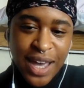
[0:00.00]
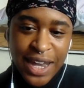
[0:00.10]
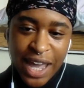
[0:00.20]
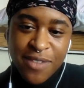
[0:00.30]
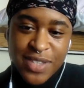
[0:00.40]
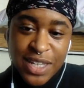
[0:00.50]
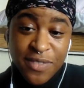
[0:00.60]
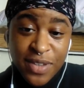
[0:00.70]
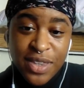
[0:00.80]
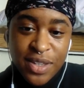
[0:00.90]
and I have to
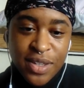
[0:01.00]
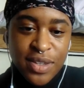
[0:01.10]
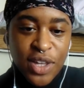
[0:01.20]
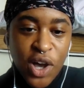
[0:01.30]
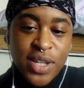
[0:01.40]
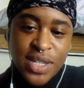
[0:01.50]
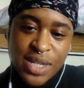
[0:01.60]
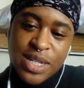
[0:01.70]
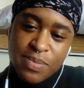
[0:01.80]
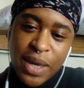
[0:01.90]
give it the
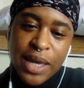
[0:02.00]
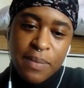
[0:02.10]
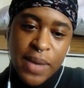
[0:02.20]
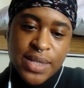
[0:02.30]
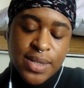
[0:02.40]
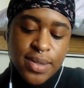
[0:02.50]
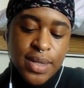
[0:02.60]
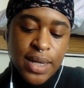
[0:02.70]
context to make it matter.